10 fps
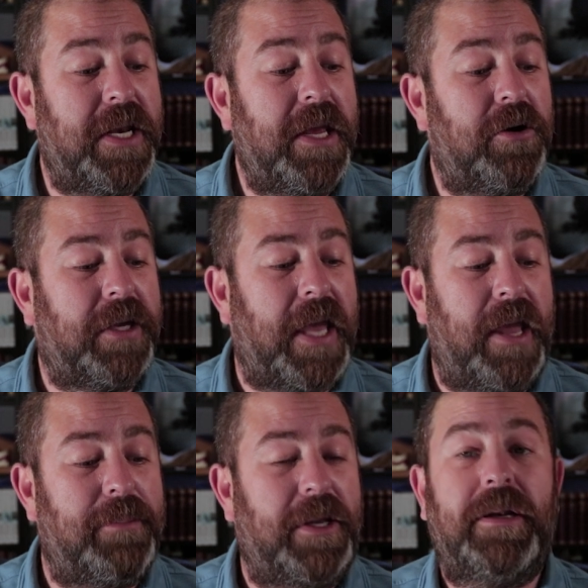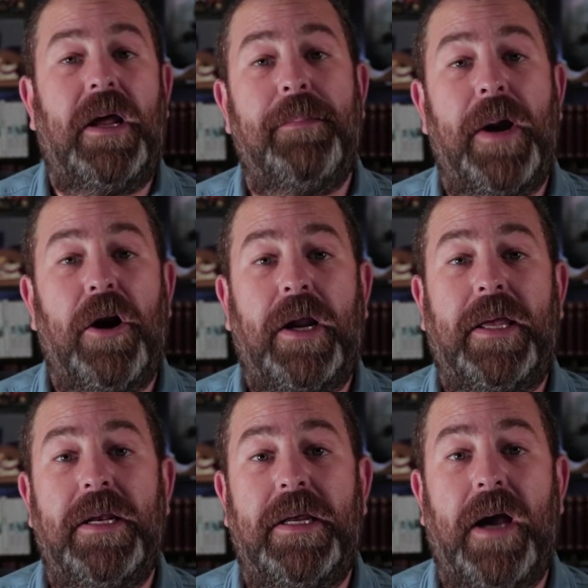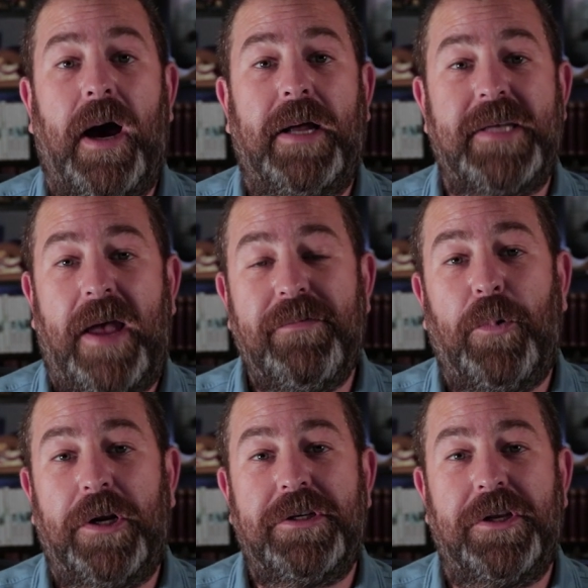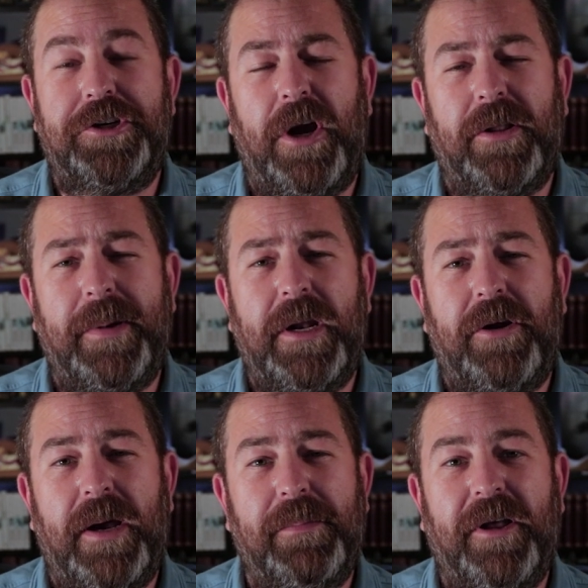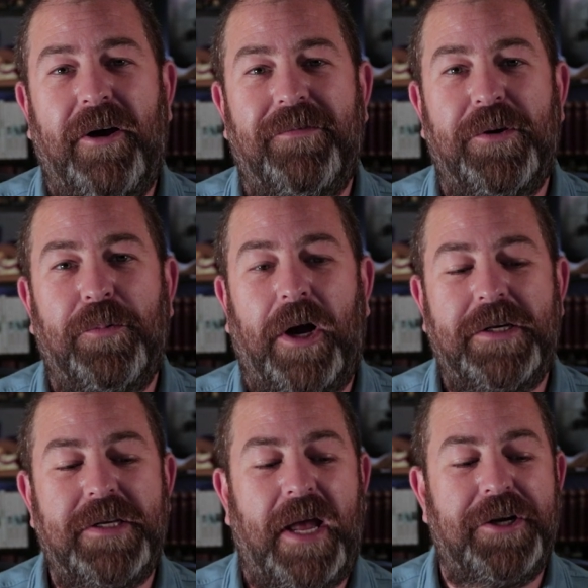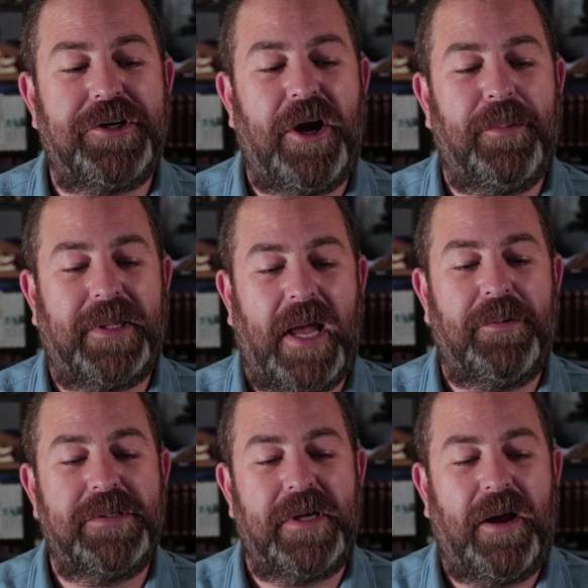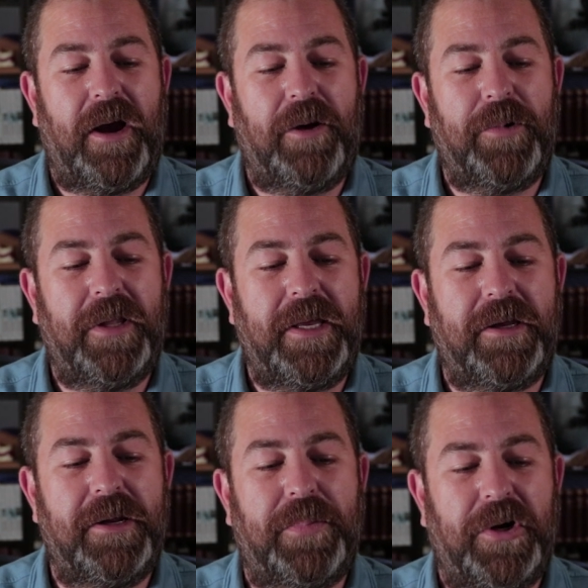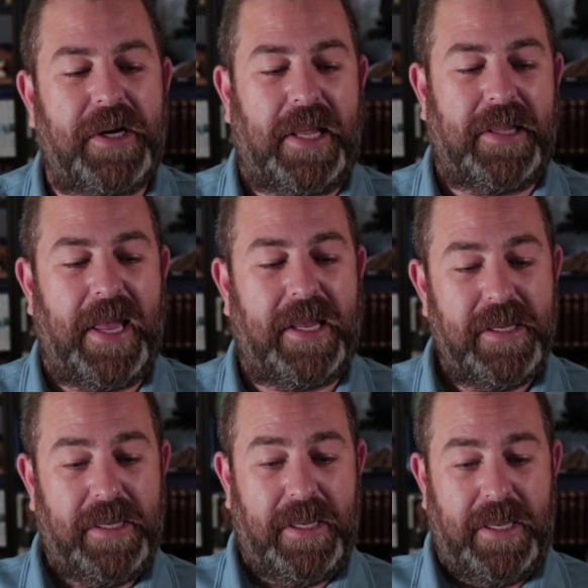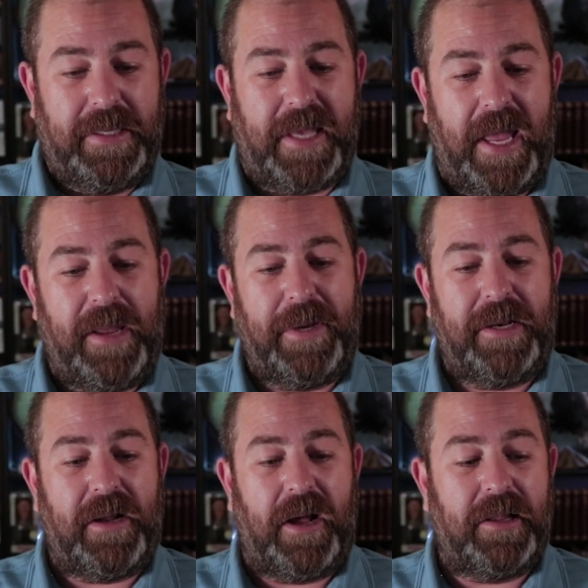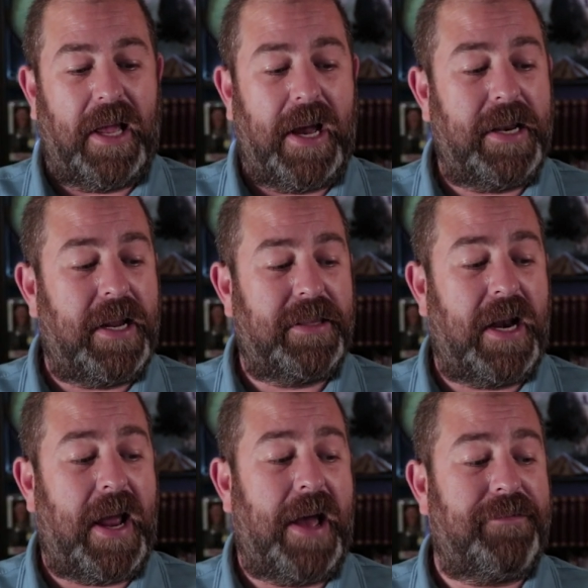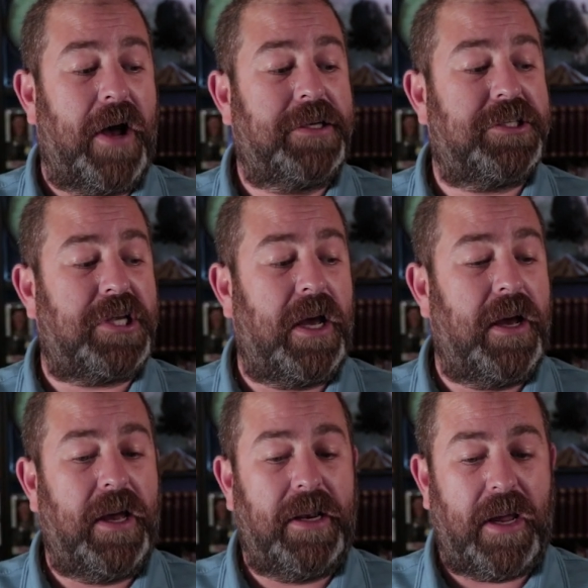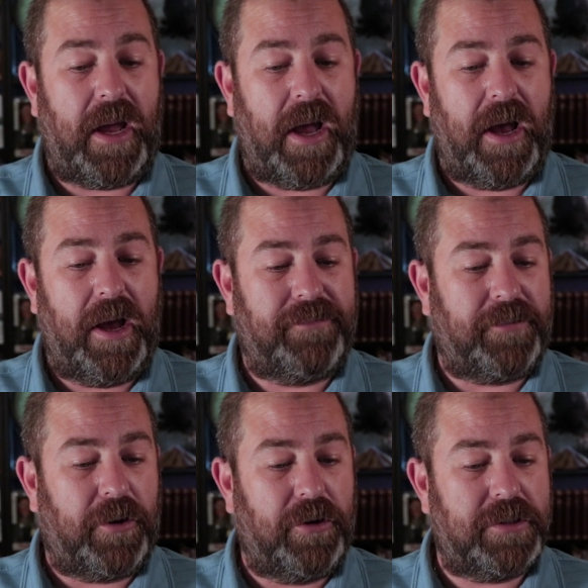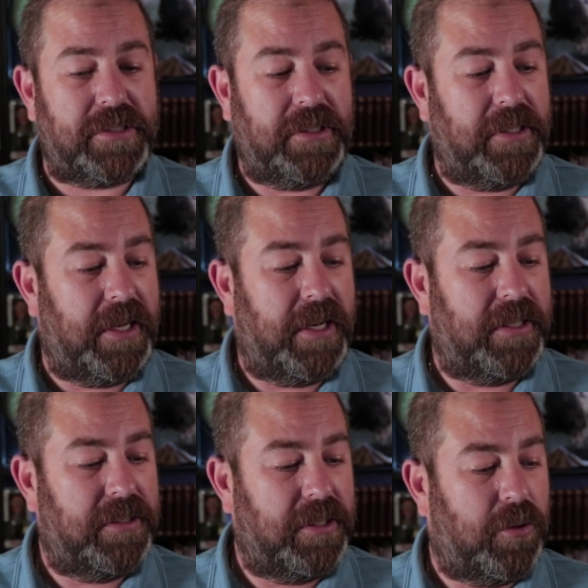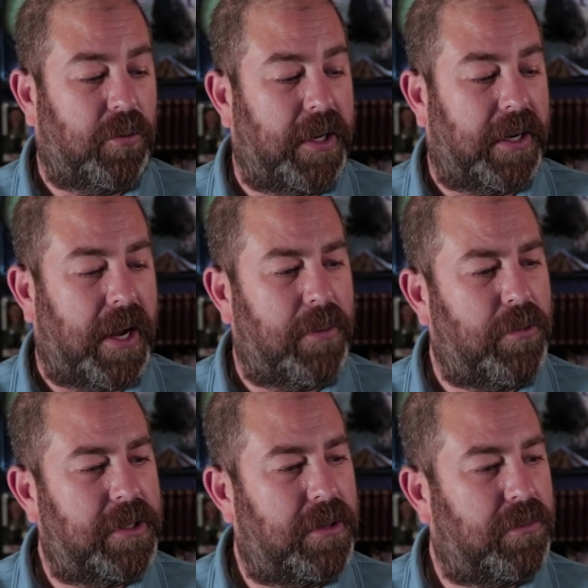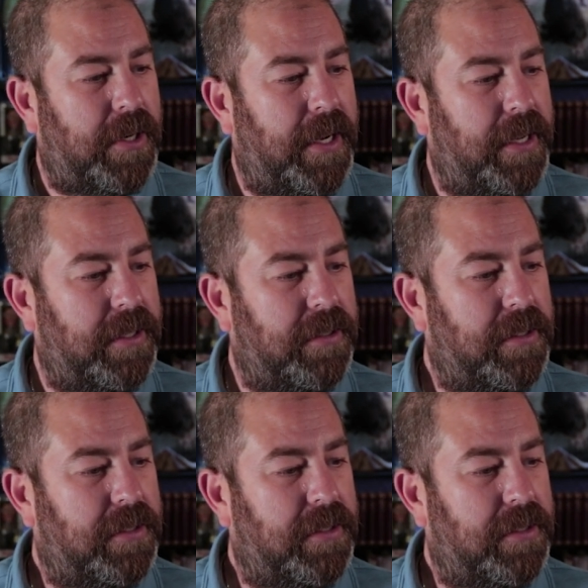Neil Gaiman, American Gods. I haven't watched the show. Let me know down below if you watched that show, but that was a really good book. I like Gaiman a lot. And then I have a ton of Ursula Le Guin. I wonder why